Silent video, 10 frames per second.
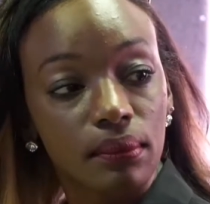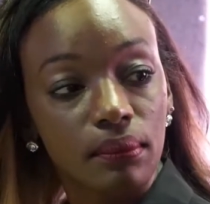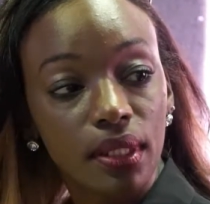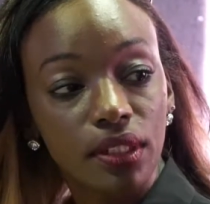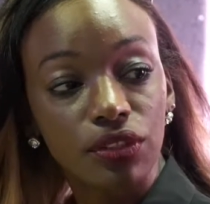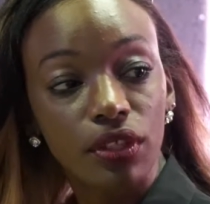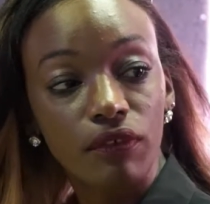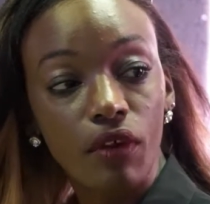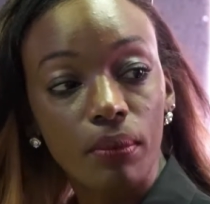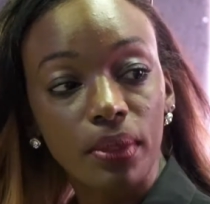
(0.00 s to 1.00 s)
Ministry
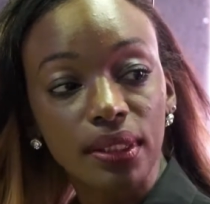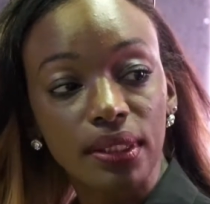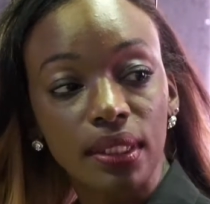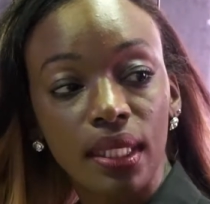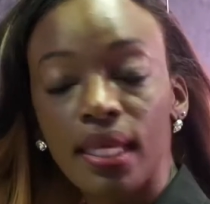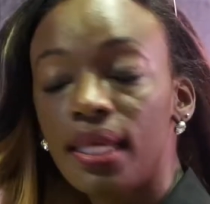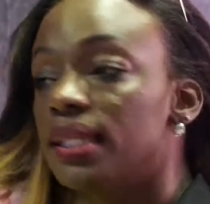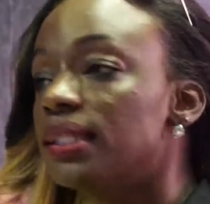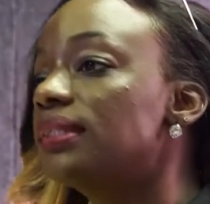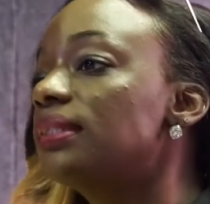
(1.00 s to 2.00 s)
of Commerce mm-hmm.
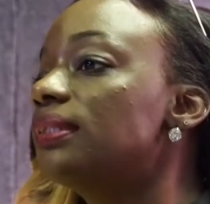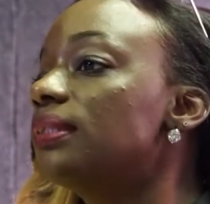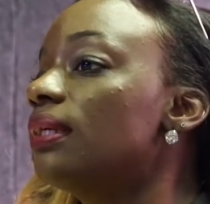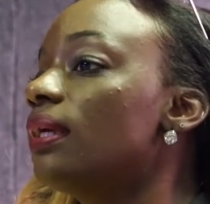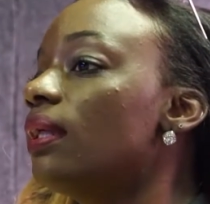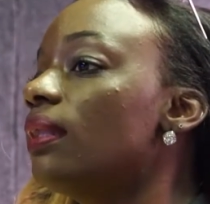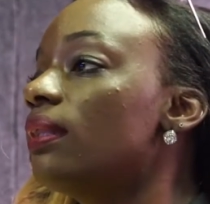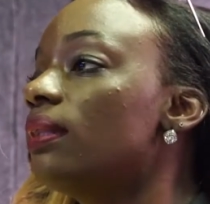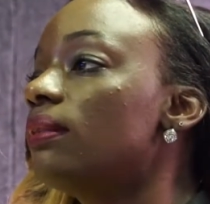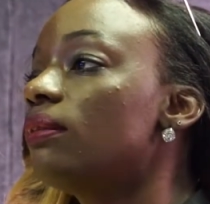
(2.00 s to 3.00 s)
is
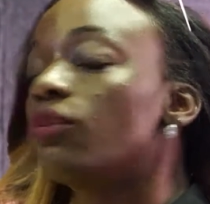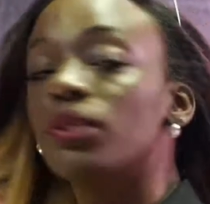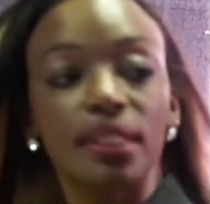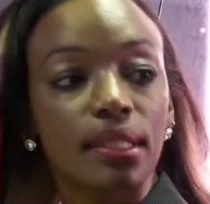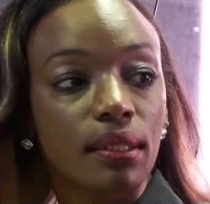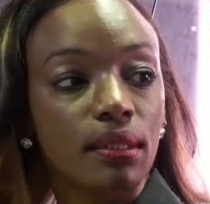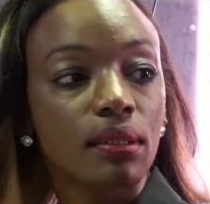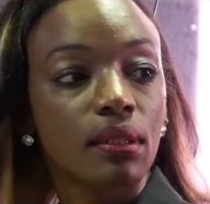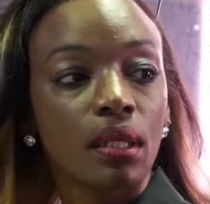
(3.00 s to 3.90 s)
critical.